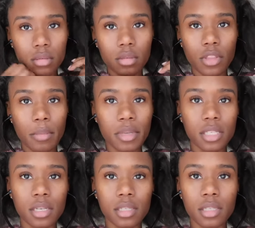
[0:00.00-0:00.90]
if that makes
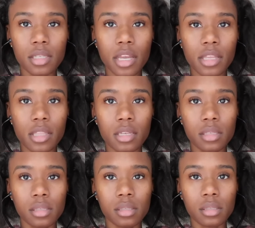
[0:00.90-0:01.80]
any sense, like
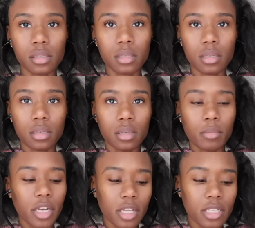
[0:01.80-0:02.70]
this.
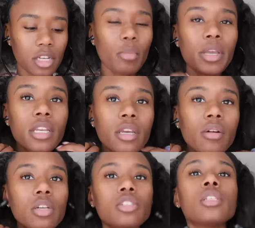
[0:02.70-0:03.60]
But it's no big deal
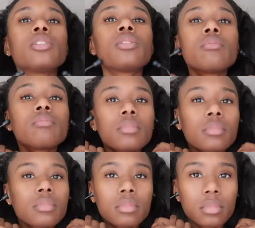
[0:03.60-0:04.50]
because you just
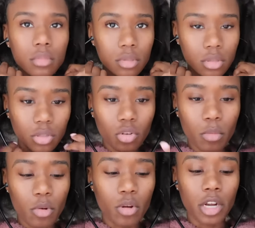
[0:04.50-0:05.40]
throw
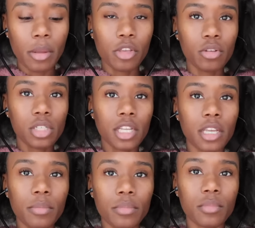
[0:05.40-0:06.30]
them on, and I'm
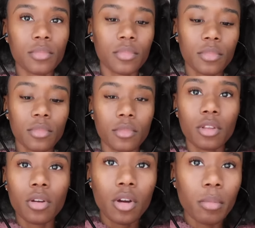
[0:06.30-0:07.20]
usually
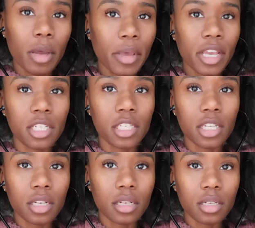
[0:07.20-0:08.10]
on my
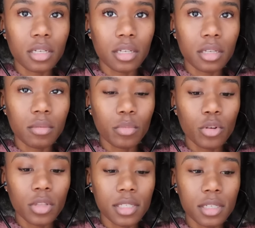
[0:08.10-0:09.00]
patient,
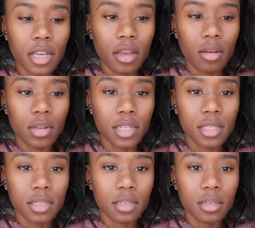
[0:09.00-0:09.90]
pull this down,
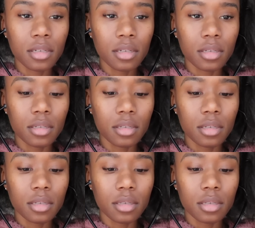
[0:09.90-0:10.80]
listen,
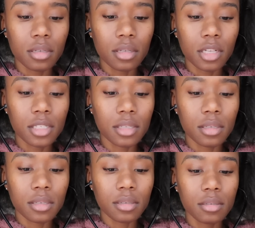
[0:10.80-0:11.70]

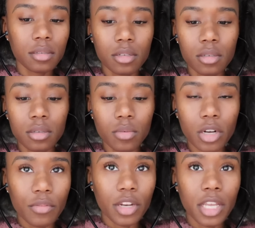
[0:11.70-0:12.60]
listen,
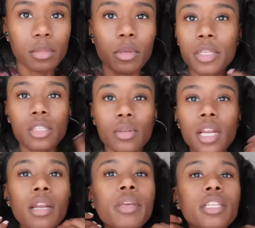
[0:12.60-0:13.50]
whatever the case may be. So it's
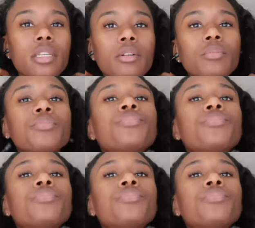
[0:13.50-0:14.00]
not a big deal.